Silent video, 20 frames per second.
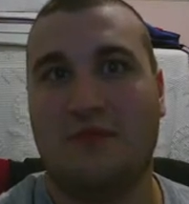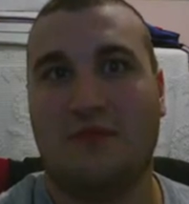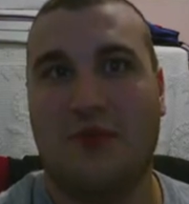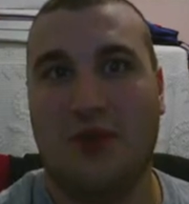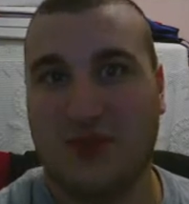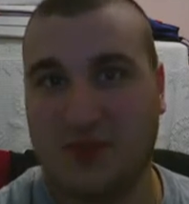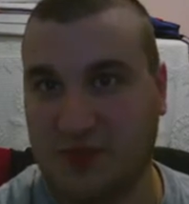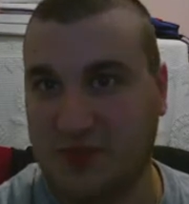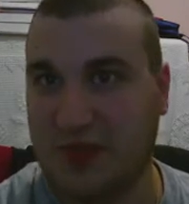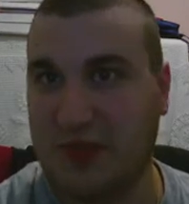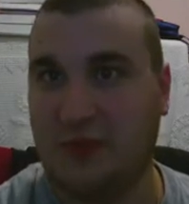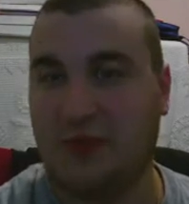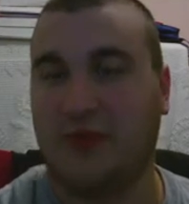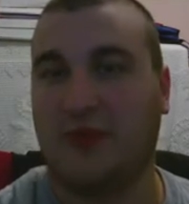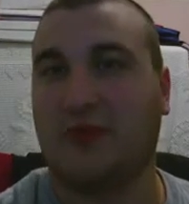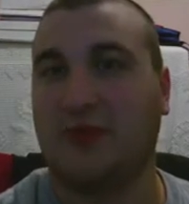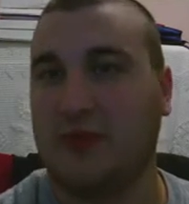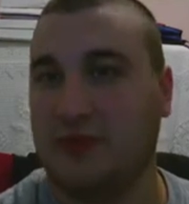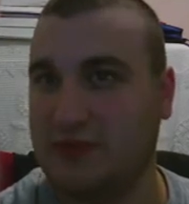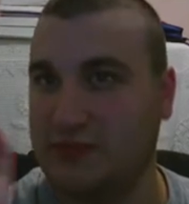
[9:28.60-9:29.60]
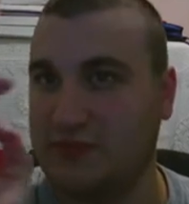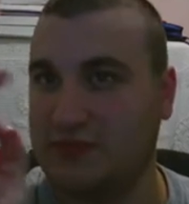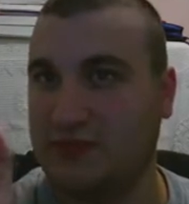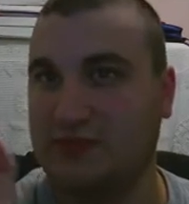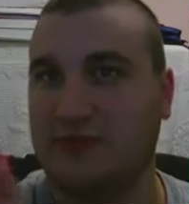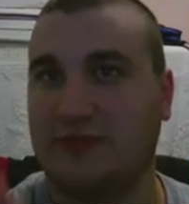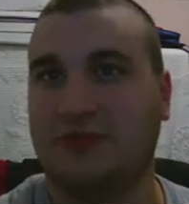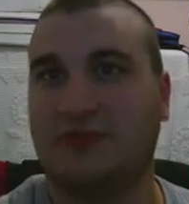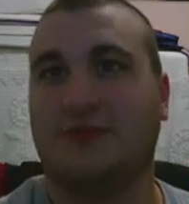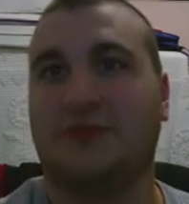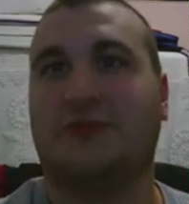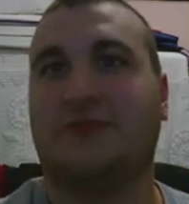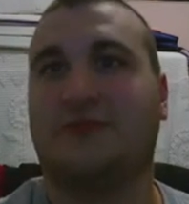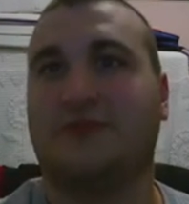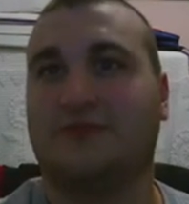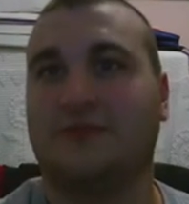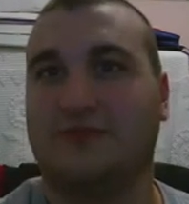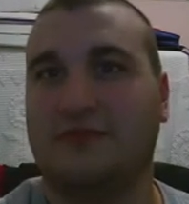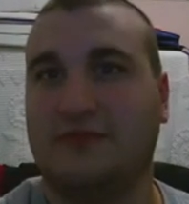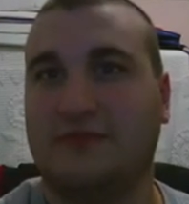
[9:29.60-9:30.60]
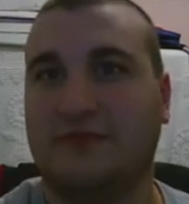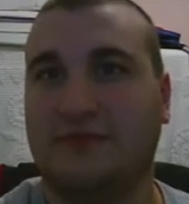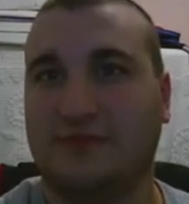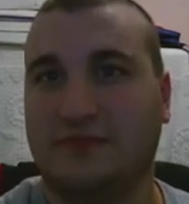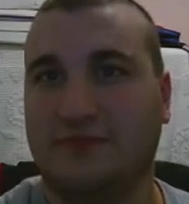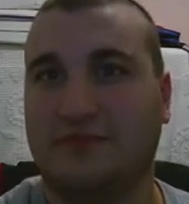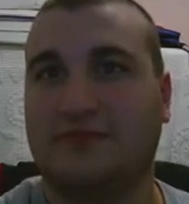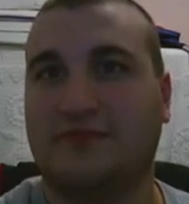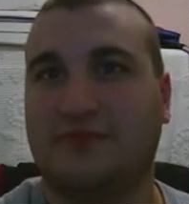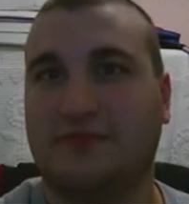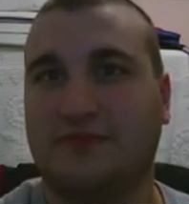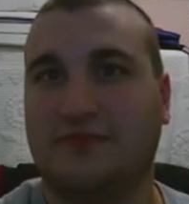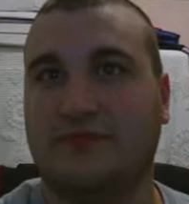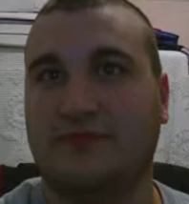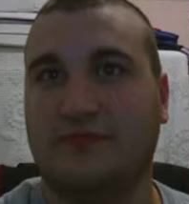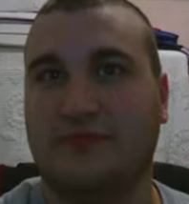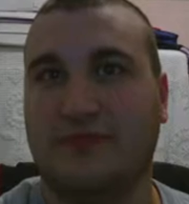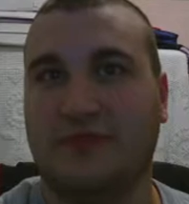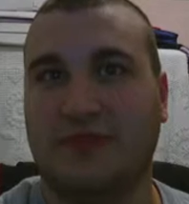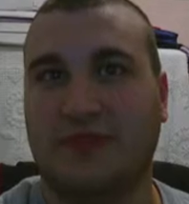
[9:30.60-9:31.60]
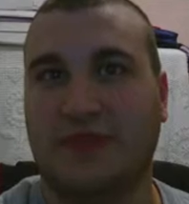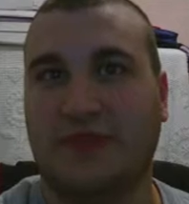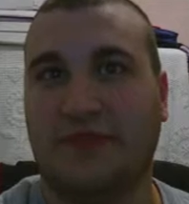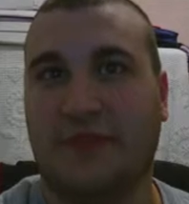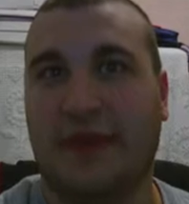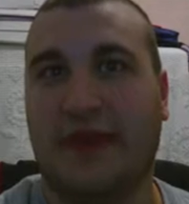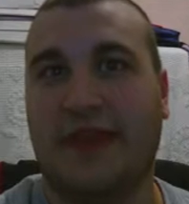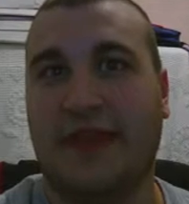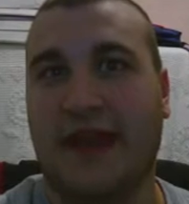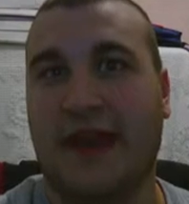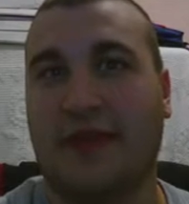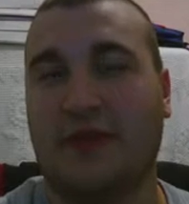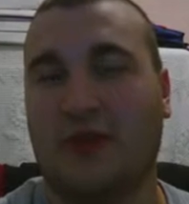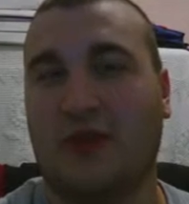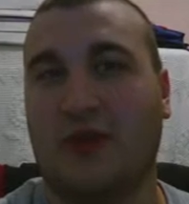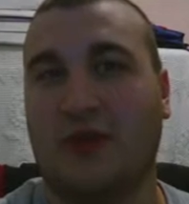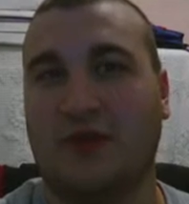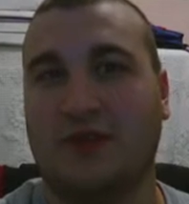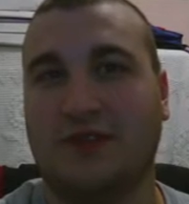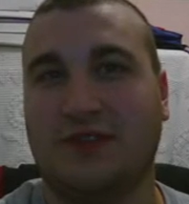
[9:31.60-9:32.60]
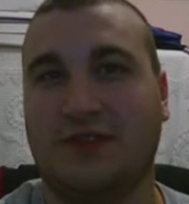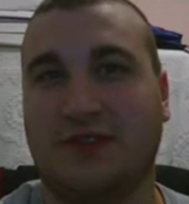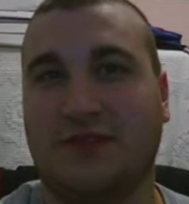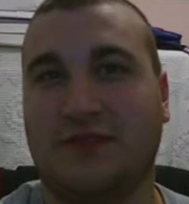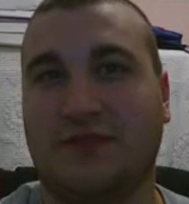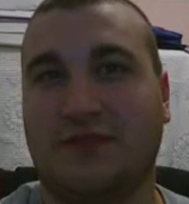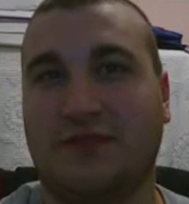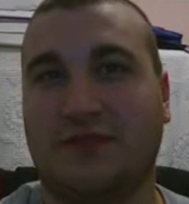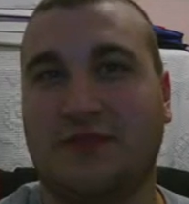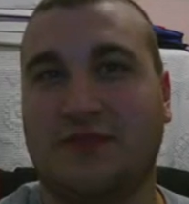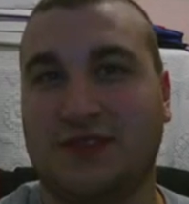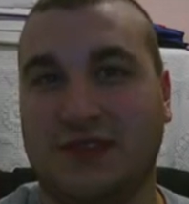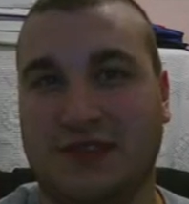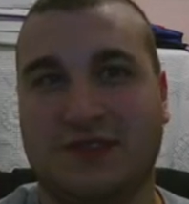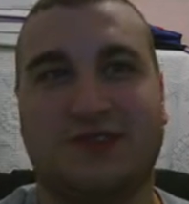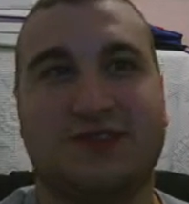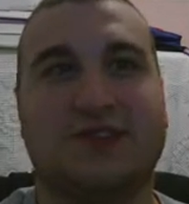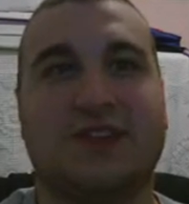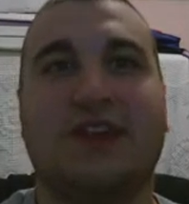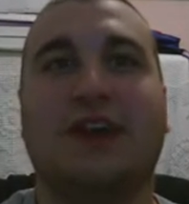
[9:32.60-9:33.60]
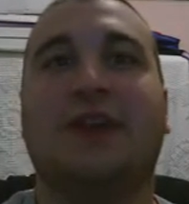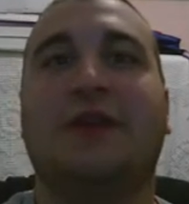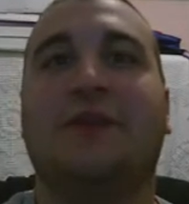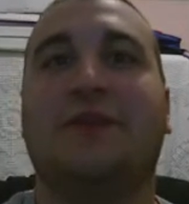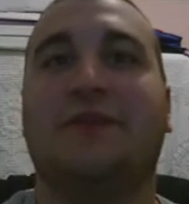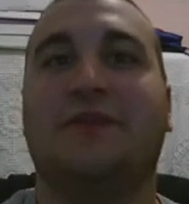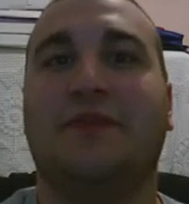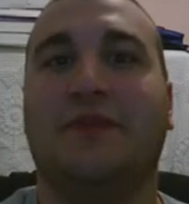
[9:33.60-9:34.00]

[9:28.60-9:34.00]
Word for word: most people, you know, live by that word. You know, seize the day